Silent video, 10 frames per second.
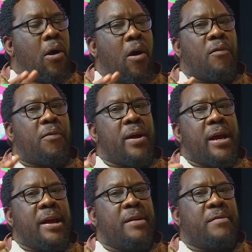of
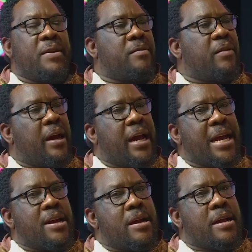having
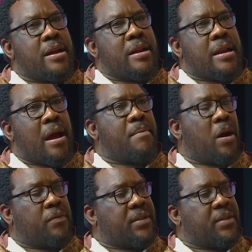a number of